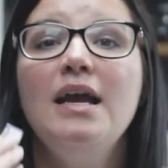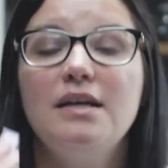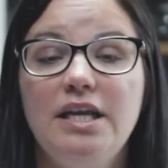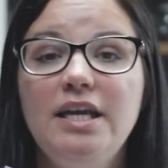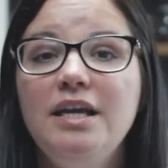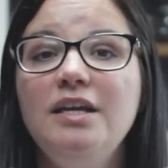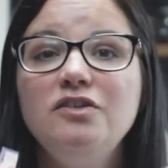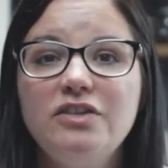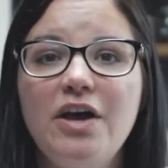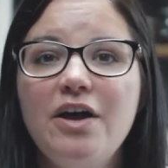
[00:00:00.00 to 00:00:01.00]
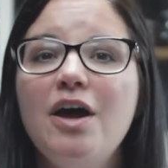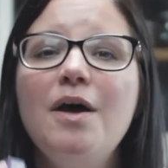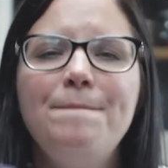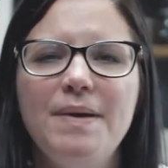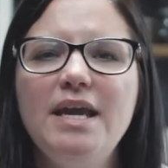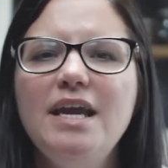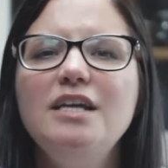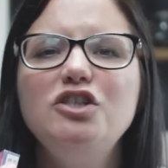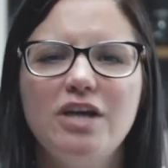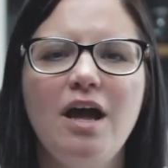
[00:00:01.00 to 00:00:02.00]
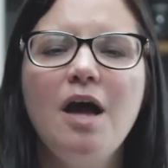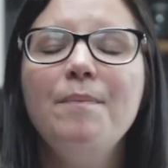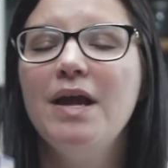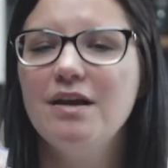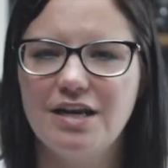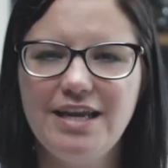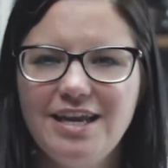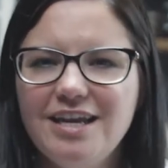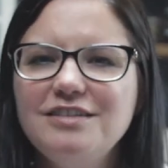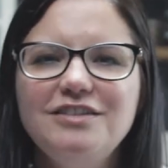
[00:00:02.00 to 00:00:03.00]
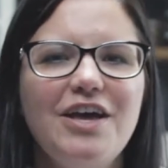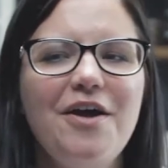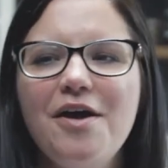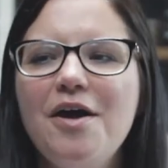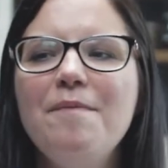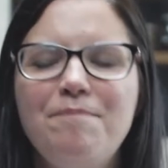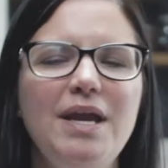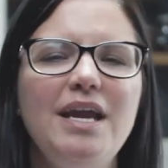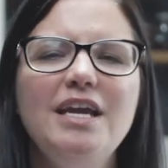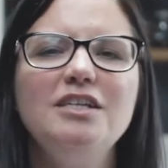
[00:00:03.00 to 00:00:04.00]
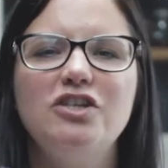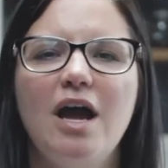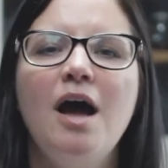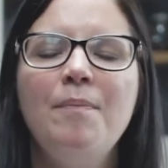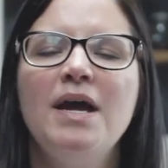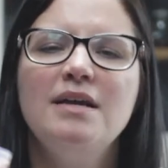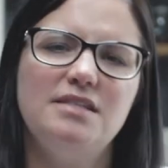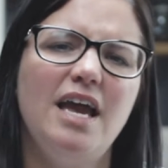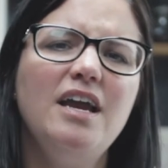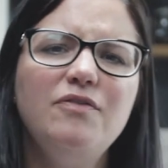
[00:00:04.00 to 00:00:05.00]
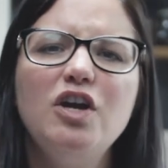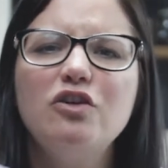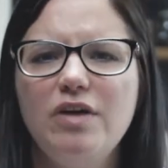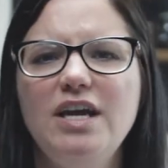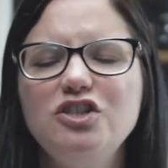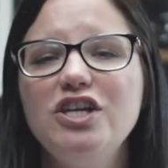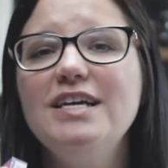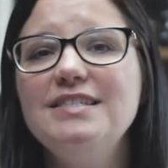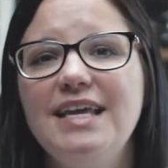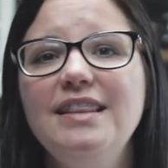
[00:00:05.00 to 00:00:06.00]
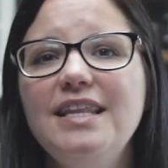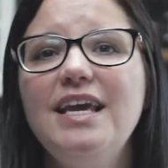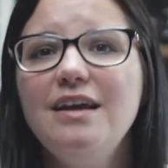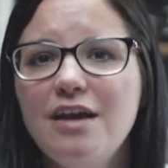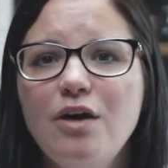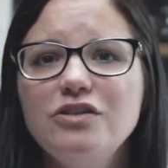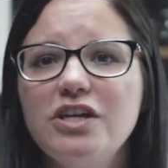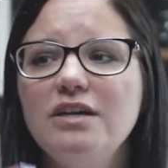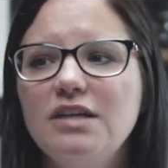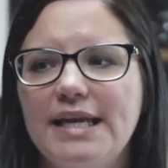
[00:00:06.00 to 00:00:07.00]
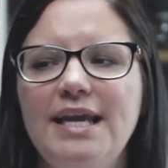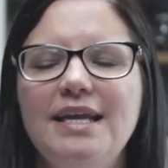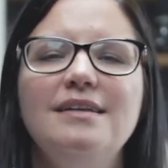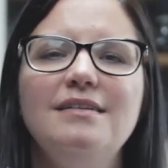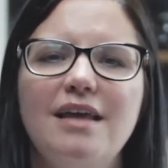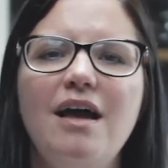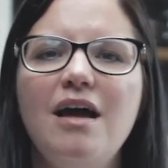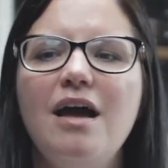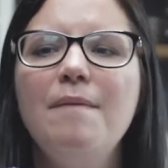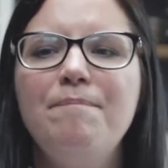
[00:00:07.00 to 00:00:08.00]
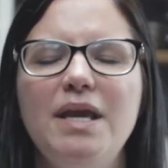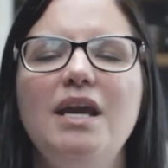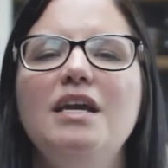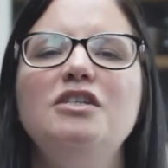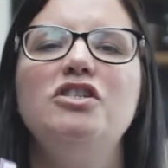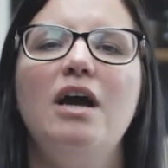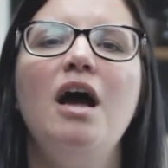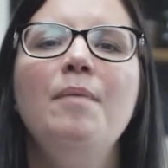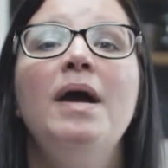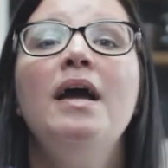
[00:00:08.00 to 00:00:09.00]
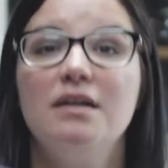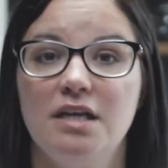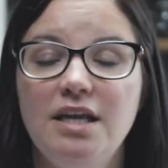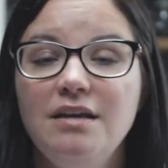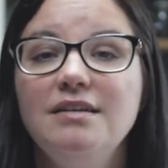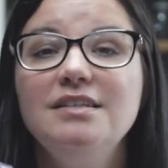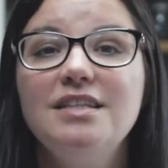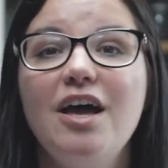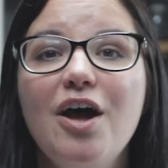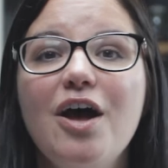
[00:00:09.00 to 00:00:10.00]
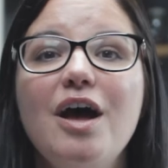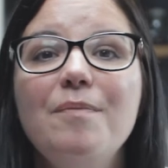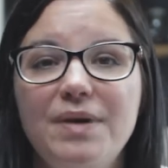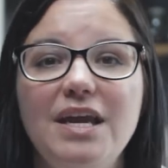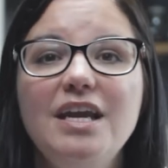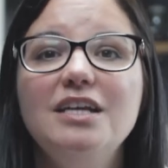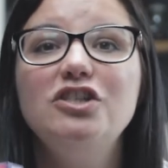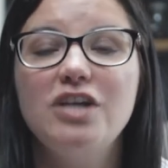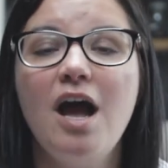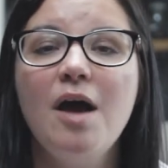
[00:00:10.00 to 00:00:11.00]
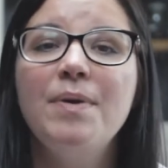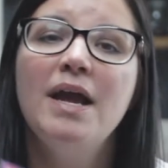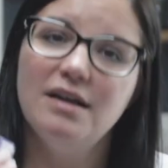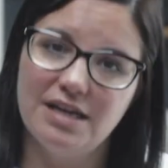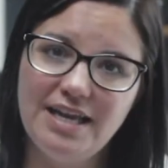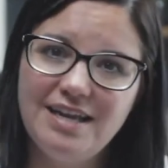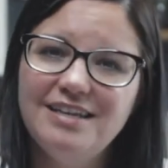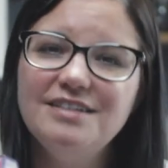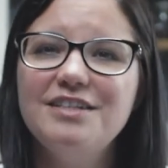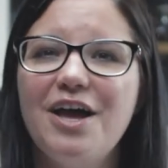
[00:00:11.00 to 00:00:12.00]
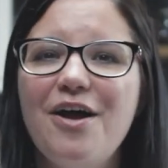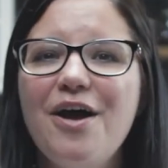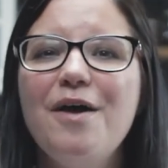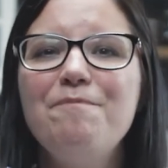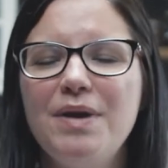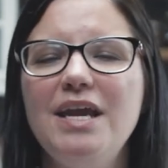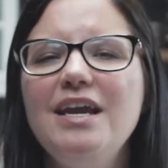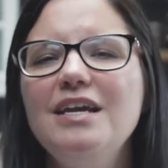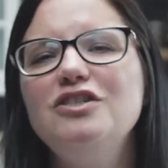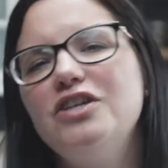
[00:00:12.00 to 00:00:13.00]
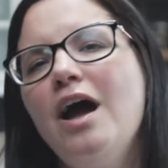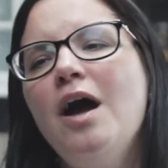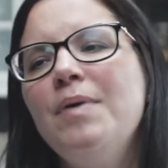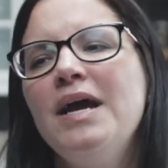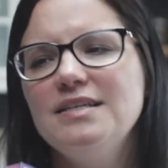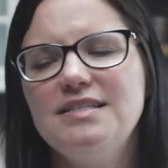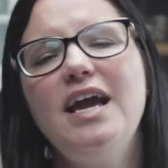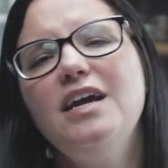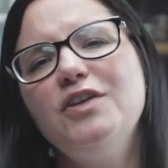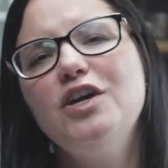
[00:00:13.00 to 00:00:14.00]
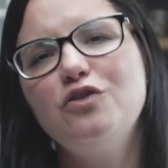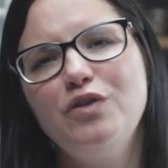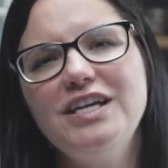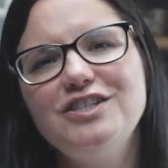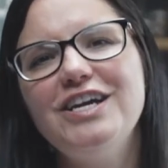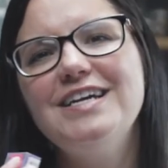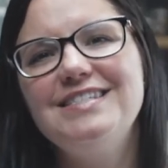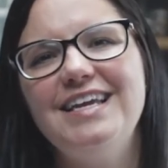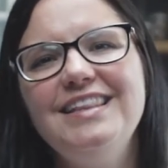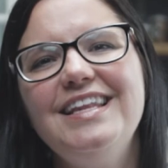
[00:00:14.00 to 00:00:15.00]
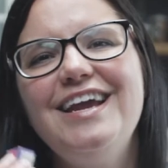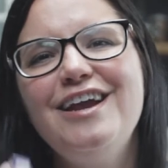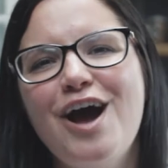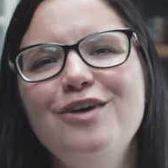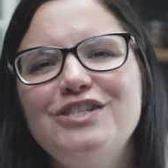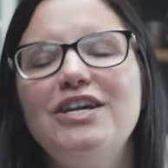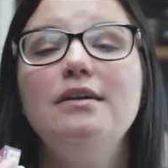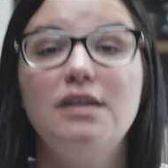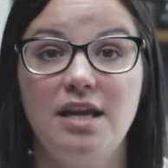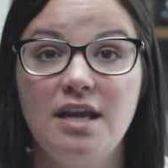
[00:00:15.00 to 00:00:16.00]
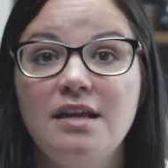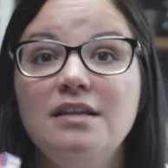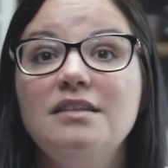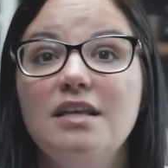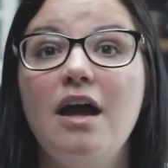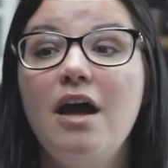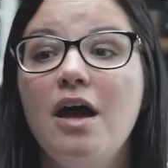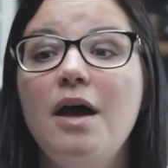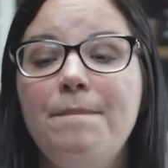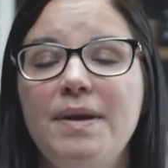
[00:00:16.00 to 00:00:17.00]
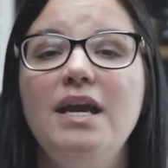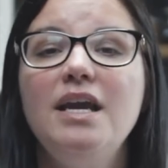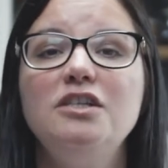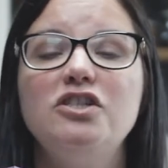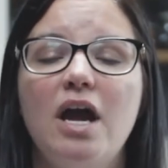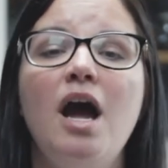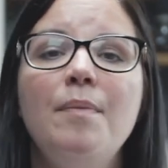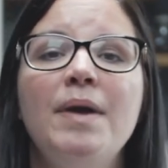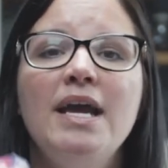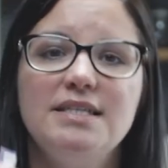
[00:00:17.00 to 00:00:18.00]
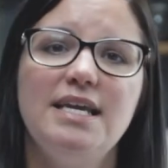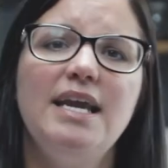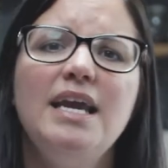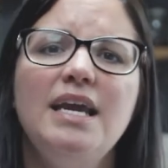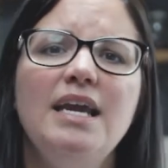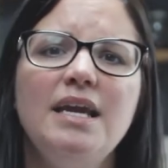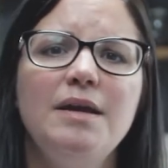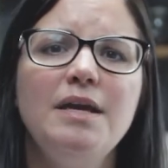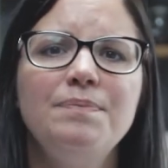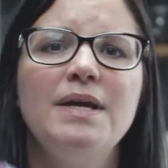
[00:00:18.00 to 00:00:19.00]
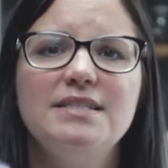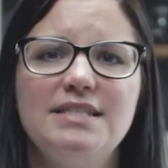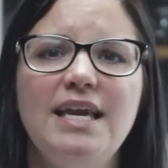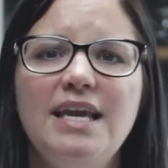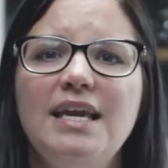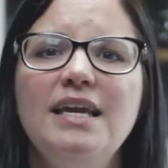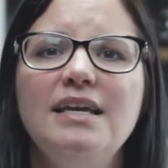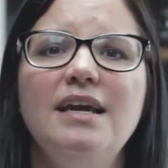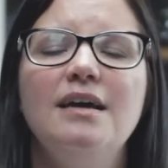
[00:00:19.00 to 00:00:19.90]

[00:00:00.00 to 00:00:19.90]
Clean the beach up, clean the beach up. Save the creatures in the ocean, clean the beach up, clean the beach up, clean the beach up. Save the creatures in the ocean, clean the beach up. Deep sea,